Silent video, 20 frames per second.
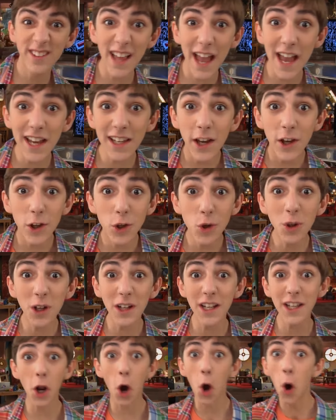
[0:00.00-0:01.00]
snake, you
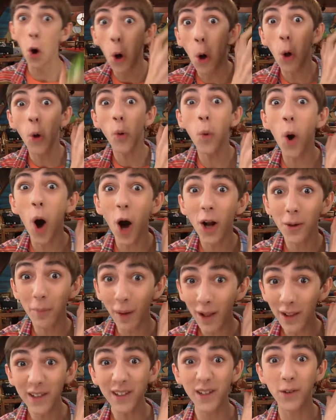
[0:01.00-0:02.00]
could eat a whole
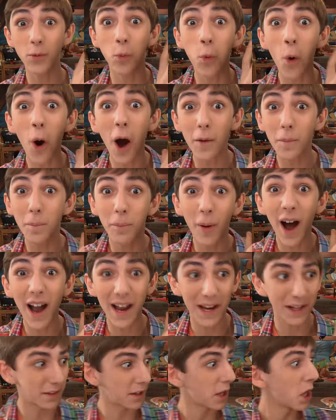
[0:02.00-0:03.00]
watermelon in one
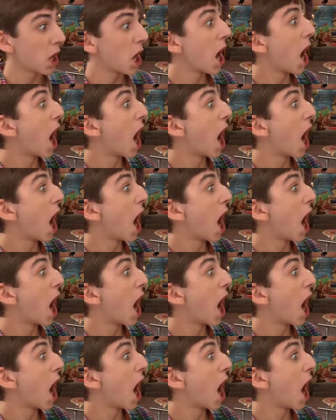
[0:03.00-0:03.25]
bite.